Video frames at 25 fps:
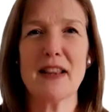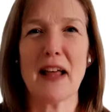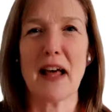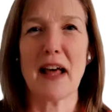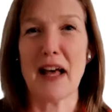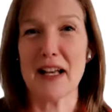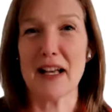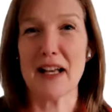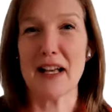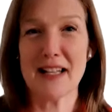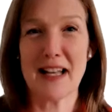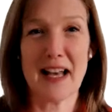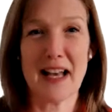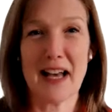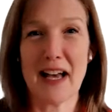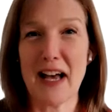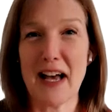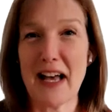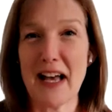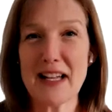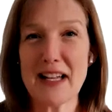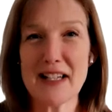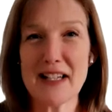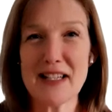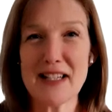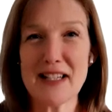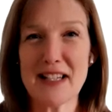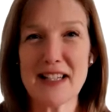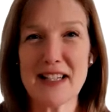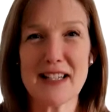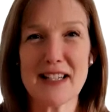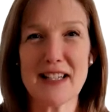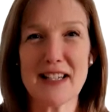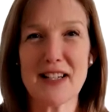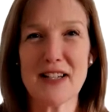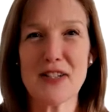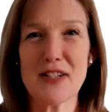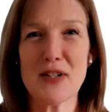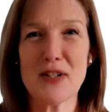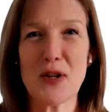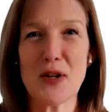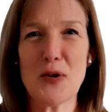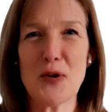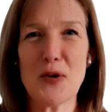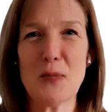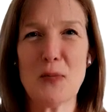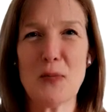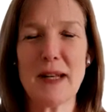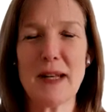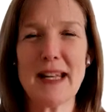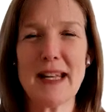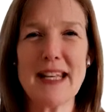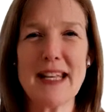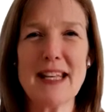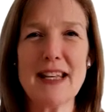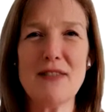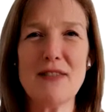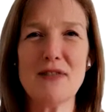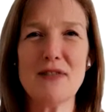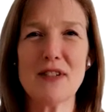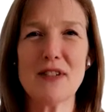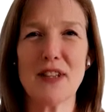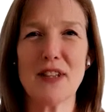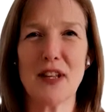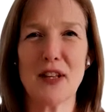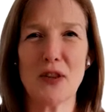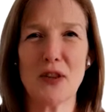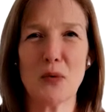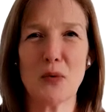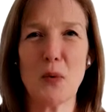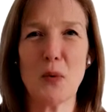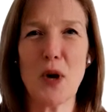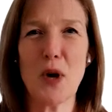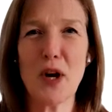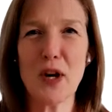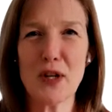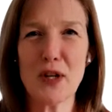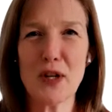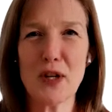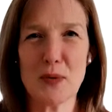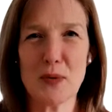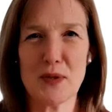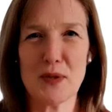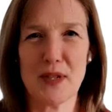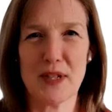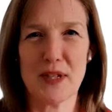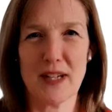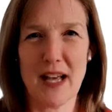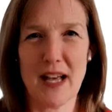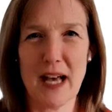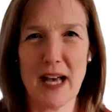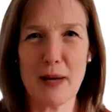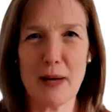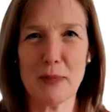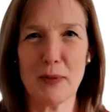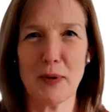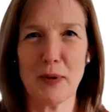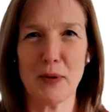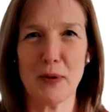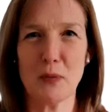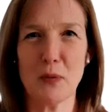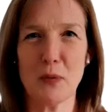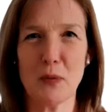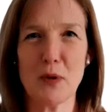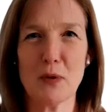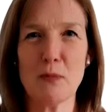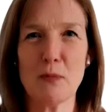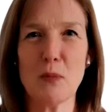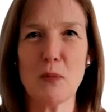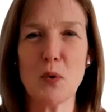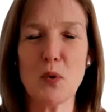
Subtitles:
our ancestors who believed that the worst was going to happen were the